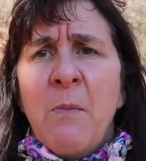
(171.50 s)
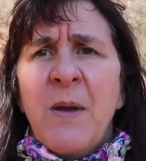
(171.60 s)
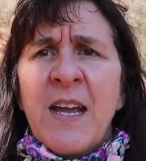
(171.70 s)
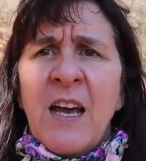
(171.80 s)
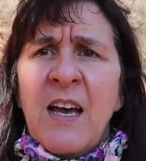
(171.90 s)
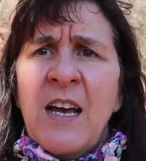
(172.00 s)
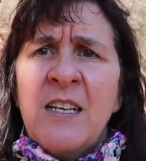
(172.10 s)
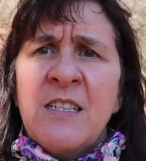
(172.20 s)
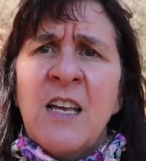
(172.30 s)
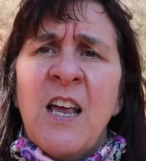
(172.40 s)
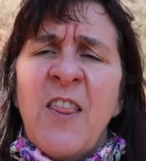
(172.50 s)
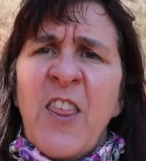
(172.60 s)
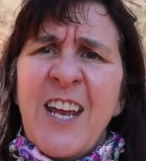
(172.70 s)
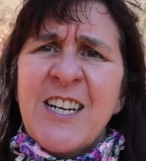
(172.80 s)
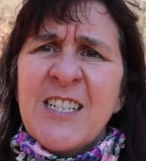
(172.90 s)
because
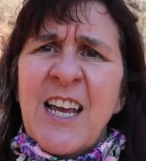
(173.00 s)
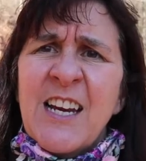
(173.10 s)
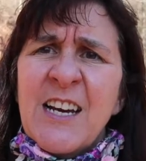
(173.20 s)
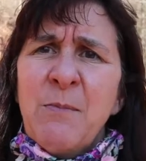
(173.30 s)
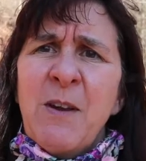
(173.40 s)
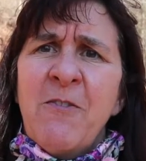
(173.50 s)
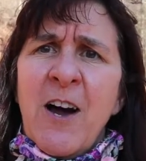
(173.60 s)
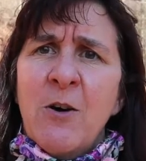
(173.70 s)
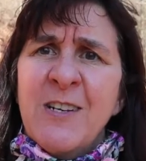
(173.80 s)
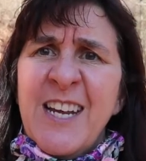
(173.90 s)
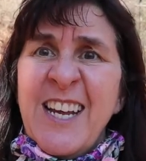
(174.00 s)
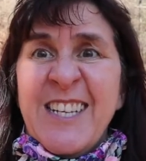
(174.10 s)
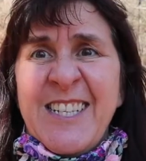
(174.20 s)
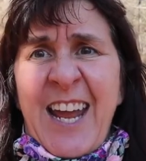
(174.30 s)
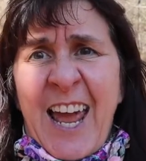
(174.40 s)
things that can be found
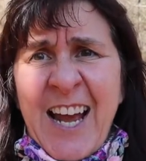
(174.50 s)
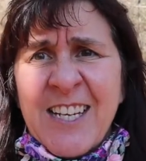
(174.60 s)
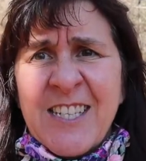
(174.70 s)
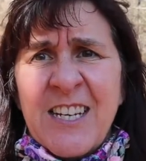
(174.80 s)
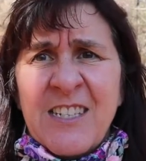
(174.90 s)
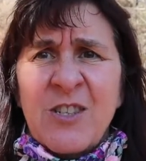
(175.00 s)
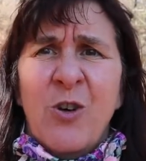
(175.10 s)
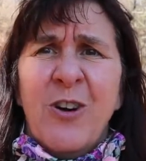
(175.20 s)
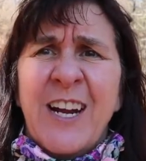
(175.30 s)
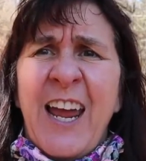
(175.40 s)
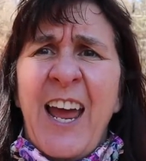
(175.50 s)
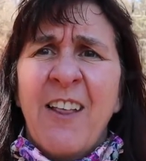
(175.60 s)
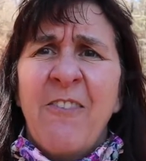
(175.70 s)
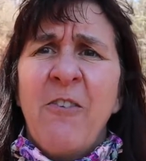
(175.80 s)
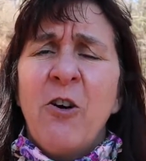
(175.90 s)
in Texas or
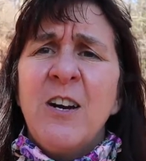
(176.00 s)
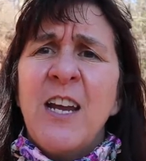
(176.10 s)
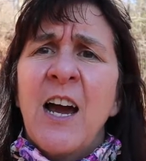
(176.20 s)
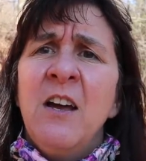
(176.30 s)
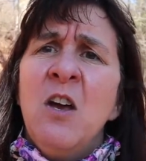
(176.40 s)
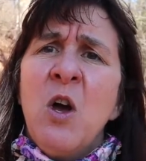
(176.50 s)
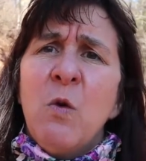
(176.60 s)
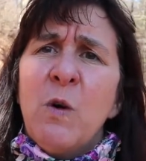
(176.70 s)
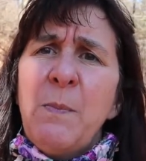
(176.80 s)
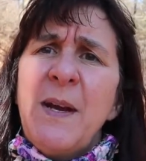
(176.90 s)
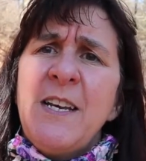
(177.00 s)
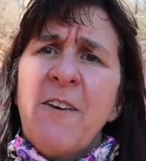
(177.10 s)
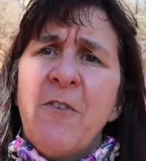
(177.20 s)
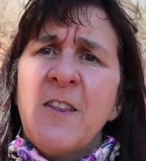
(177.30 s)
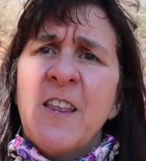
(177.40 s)
California would be
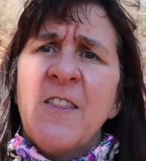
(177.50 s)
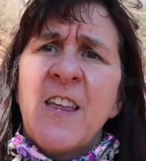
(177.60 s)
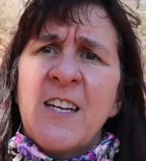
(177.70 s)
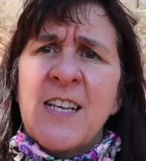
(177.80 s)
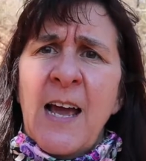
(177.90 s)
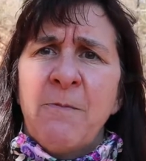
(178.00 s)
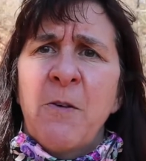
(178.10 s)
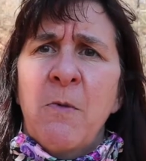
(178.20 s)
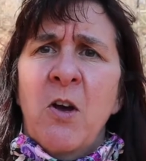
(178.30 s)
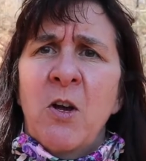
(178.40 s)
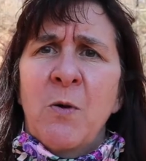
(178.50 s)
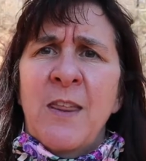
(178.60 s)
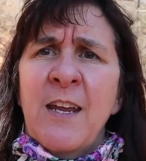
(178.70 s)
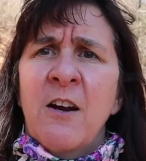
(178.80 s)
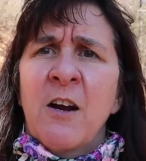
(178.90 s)
different than things I'm familiar
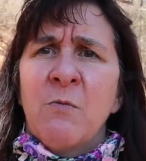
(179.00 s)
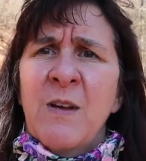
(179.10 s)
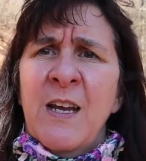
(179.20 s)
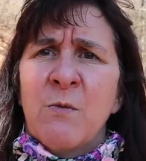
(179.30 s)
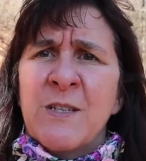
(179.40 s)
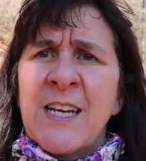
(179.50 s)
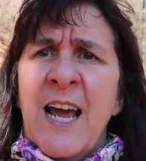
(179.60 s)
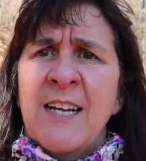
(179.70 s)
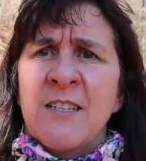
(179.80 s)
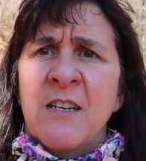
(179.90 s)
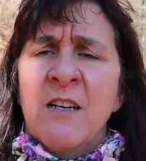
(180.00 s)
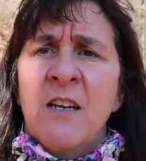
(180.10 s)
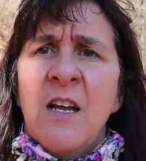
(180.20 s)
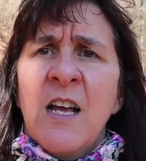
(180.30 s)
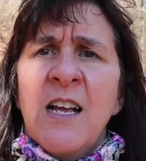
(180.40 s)
with here in Wisconsin.
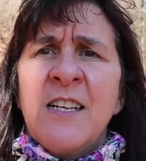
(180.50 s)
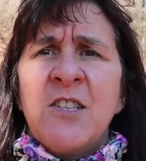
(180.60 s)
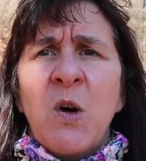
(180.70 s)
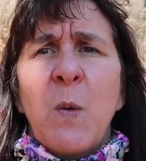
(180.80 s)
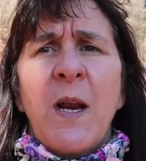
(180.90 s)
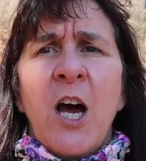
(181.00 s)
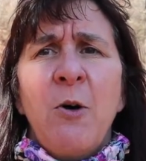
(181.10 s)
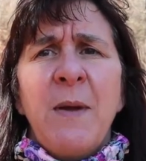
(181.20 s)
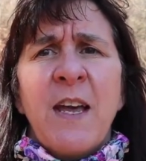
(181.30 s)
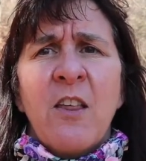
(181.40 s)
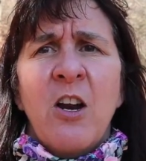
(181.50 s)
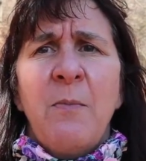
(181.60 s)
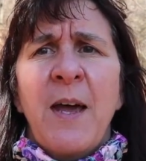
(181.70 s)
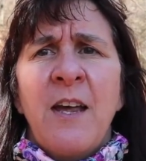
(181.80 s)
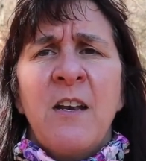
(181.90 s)
And so it would help me a little
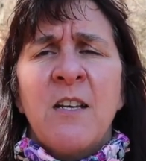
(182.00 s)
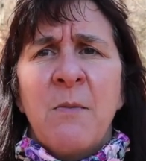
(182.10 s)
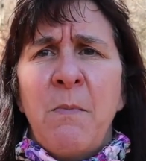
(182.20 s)
bit to